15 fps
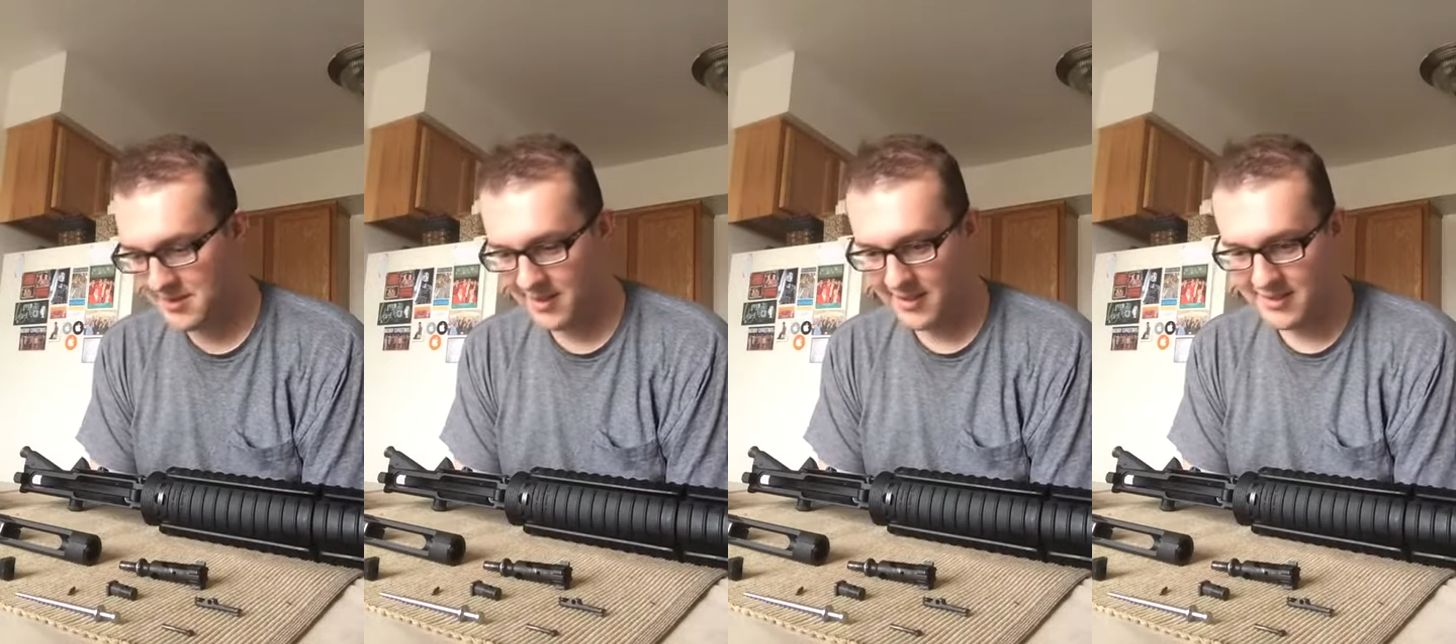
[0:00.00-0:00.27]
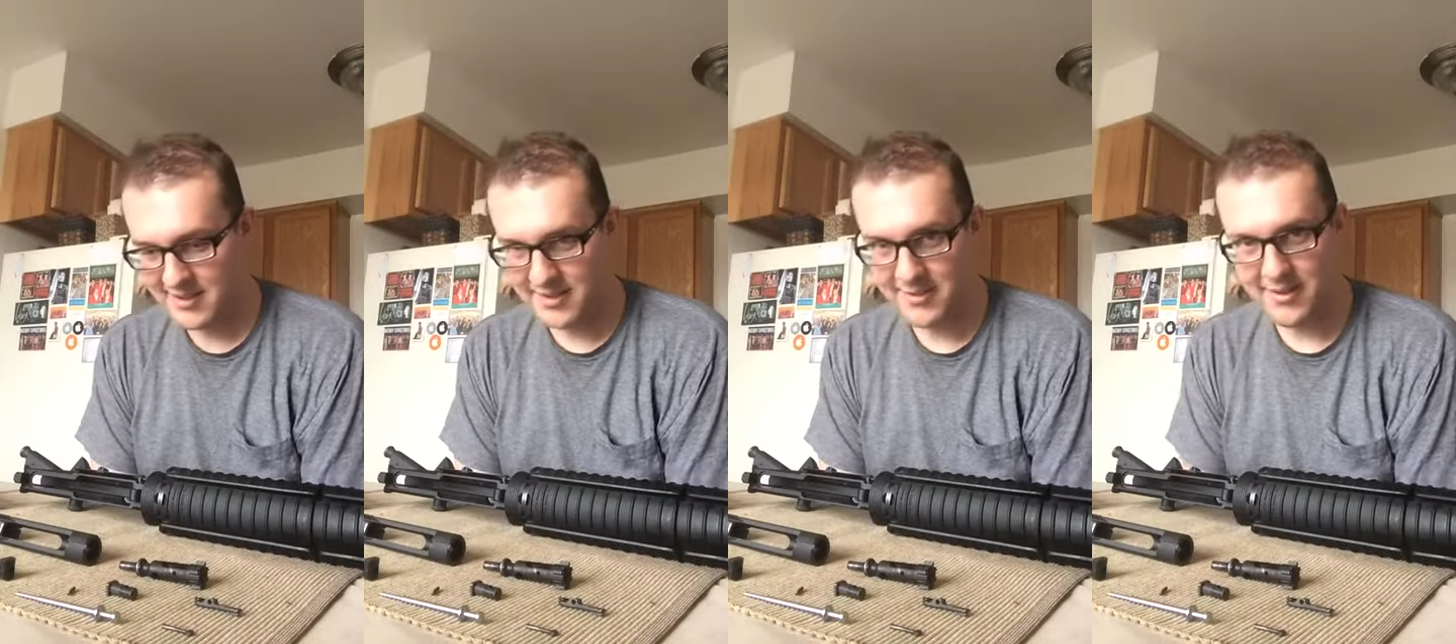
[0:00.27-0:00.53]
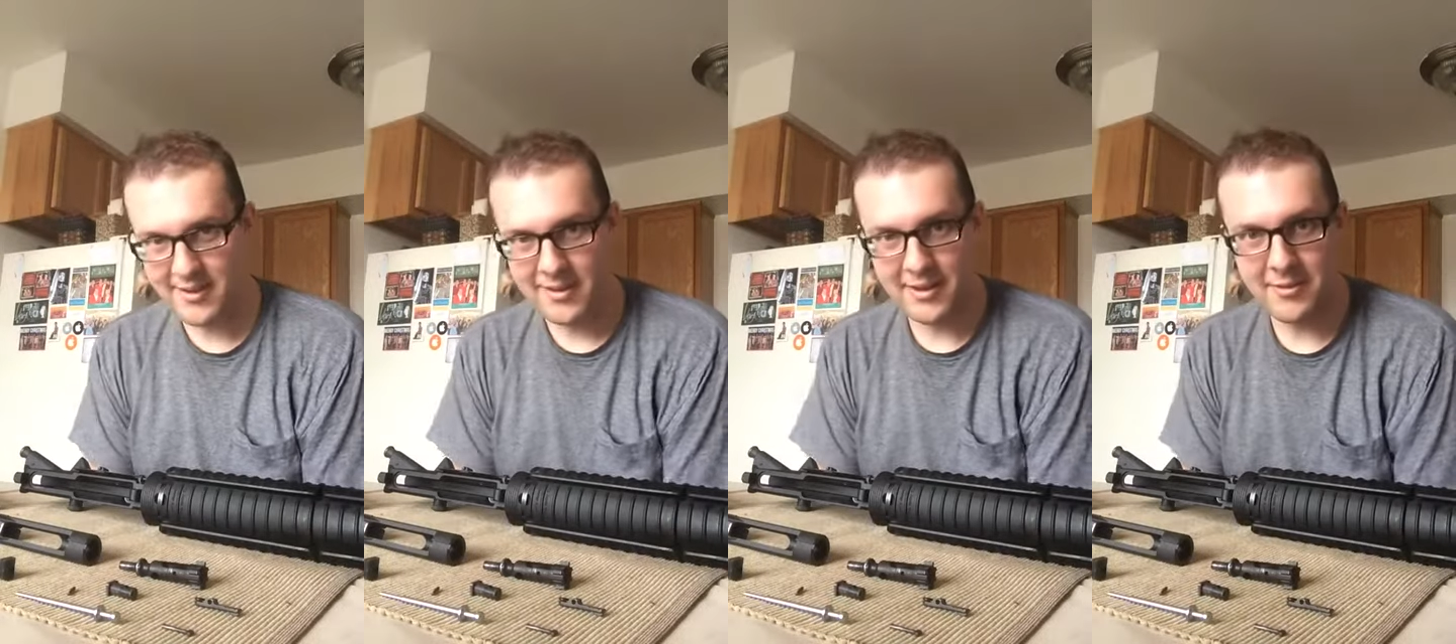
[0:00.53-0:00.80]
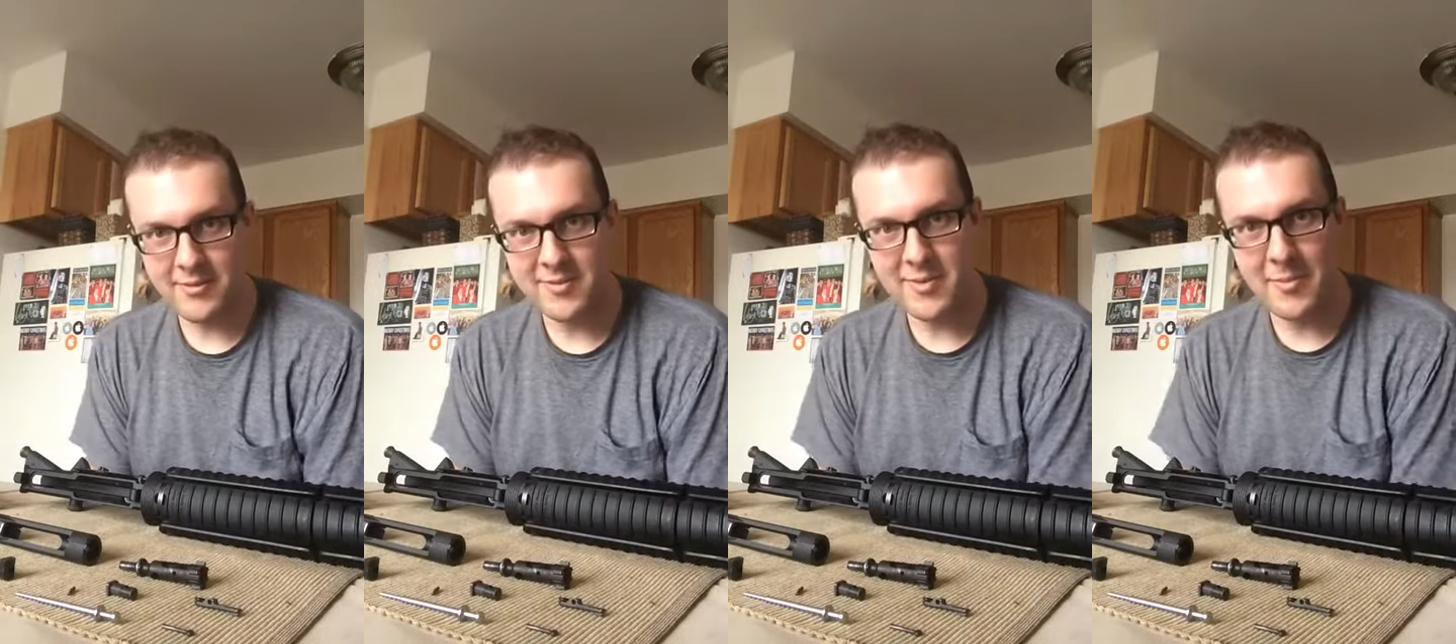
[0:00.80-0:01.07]
Like I said, I think
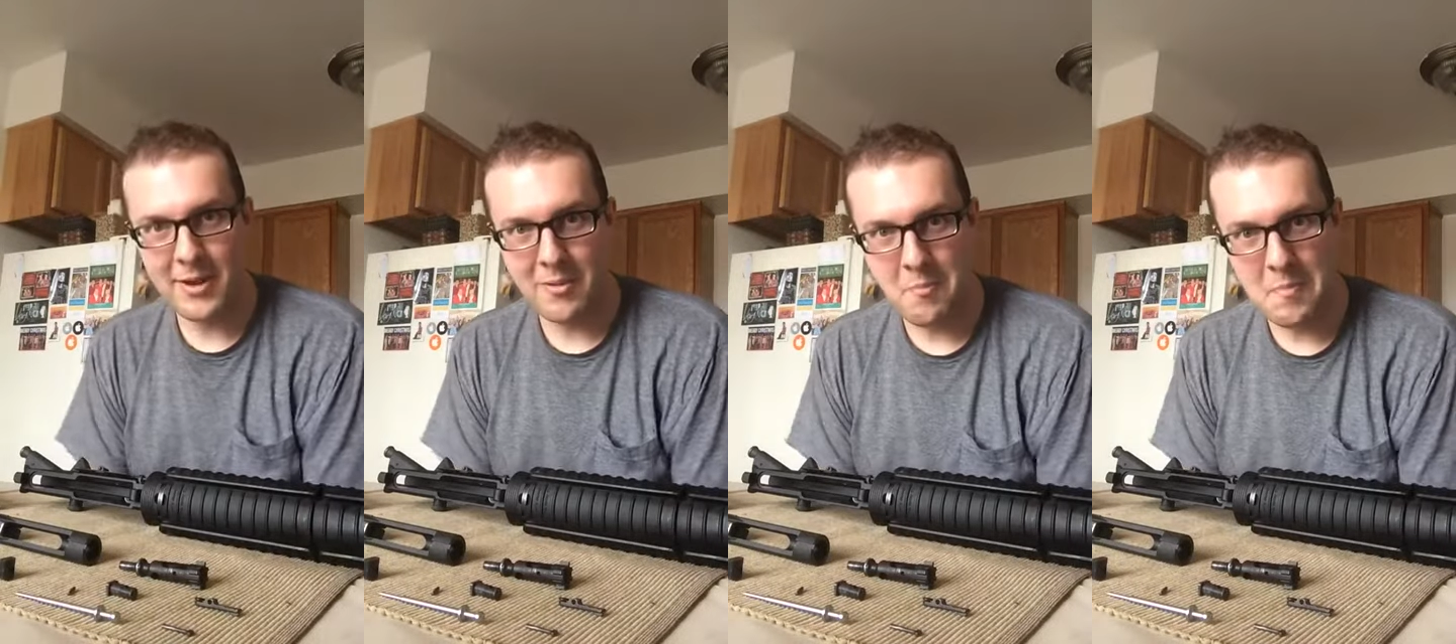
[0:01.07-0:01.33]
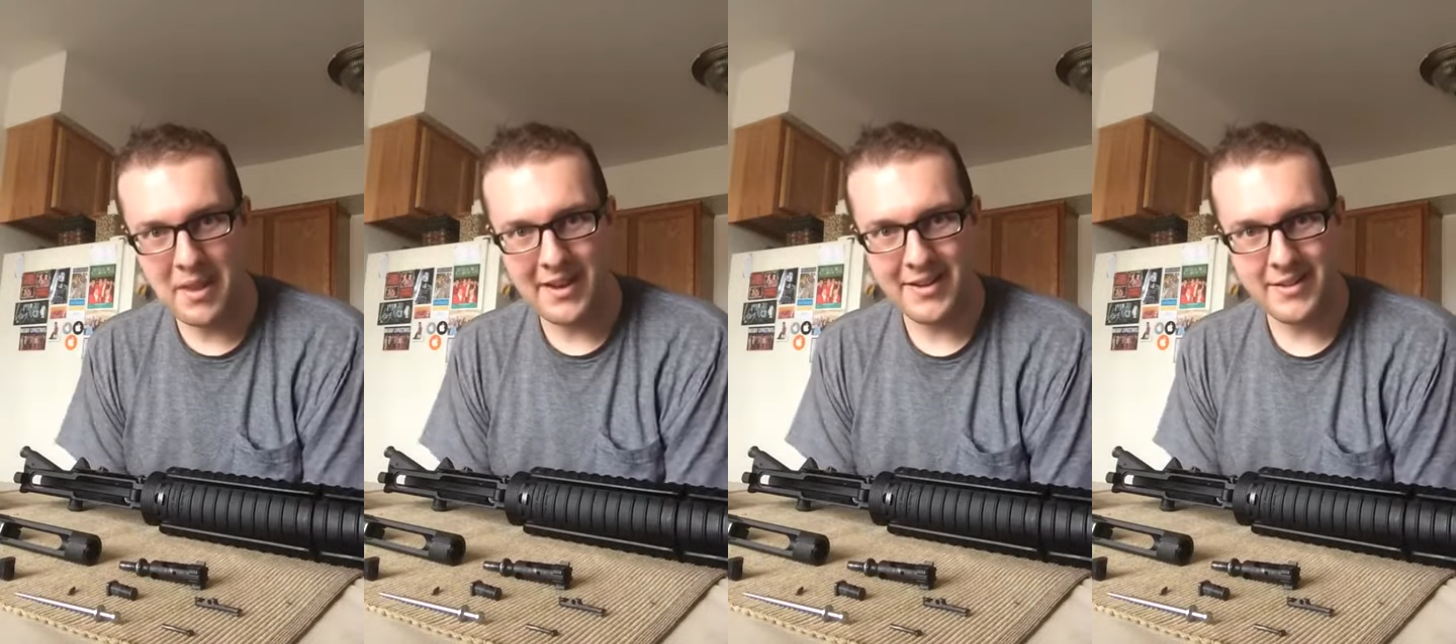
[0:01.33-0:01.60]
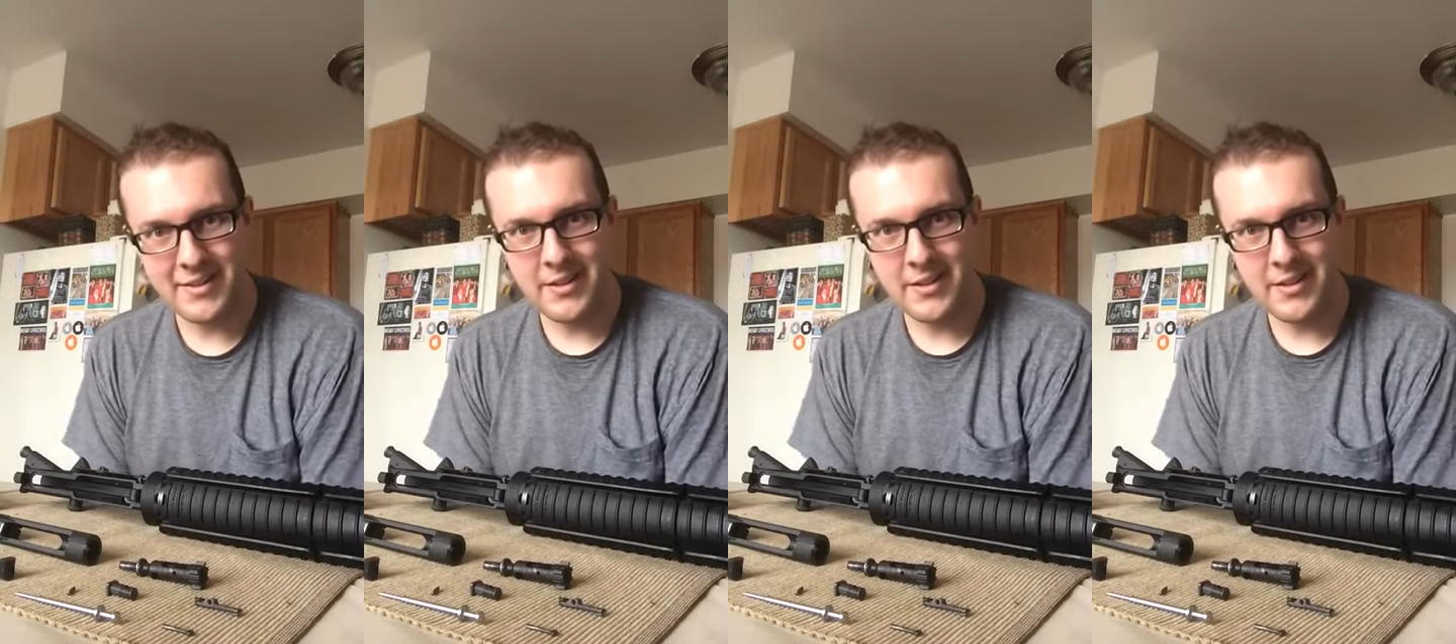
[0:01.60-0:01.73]
it was about a minute.